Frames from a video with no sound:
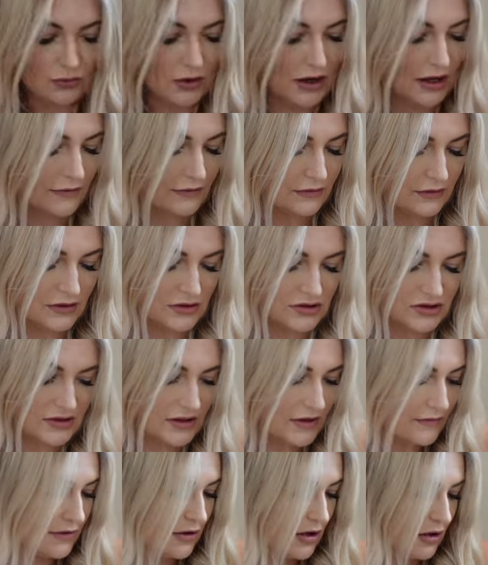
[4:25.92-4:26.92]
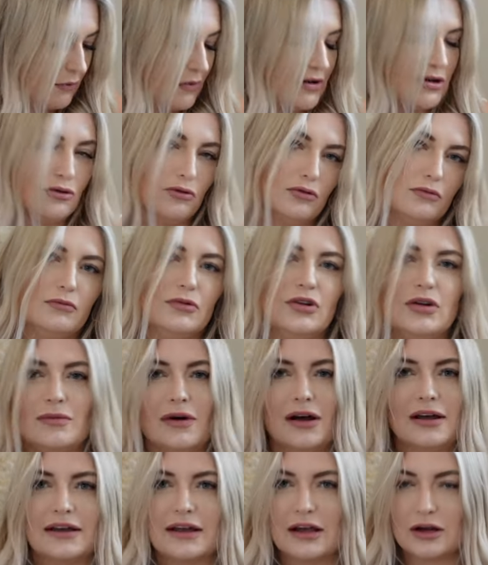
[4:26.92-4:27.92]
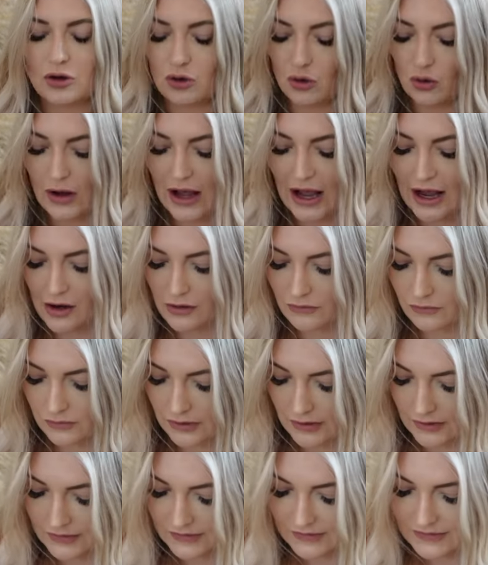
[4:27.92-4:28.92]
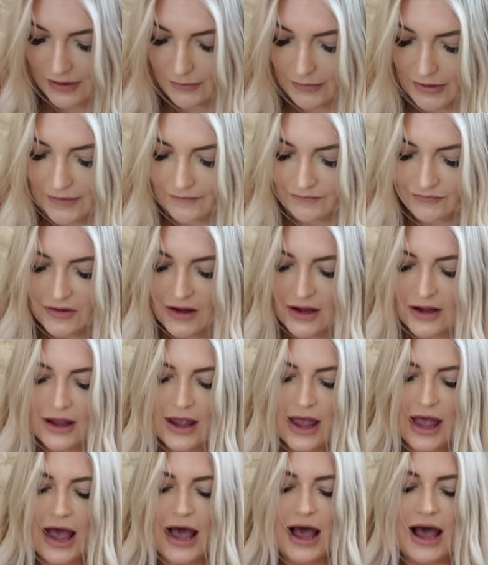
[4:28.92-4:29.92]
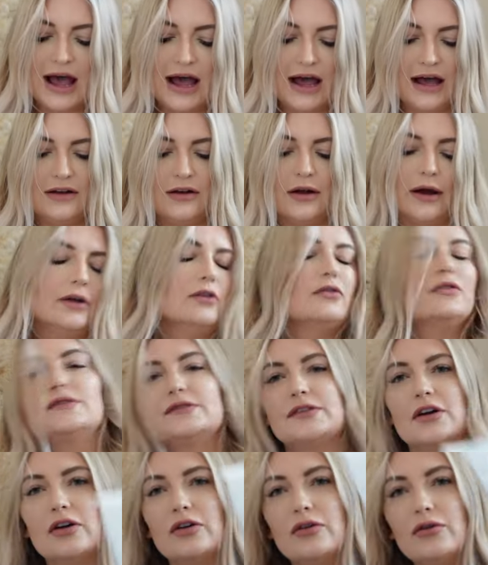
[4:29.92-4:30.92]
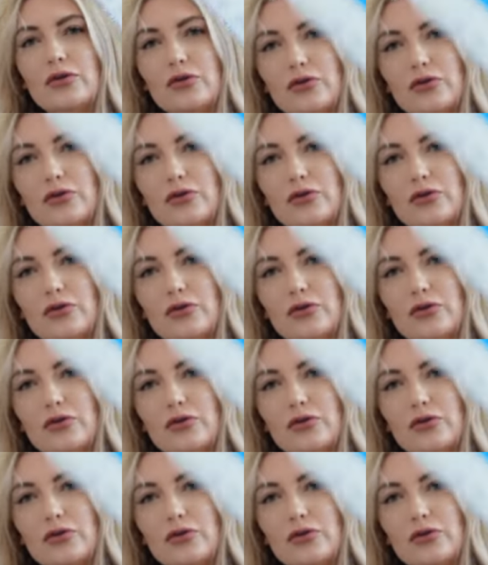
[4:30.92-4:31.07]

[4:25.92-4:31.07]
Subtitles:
one, because you never know when you might get caught out in the summer. And I also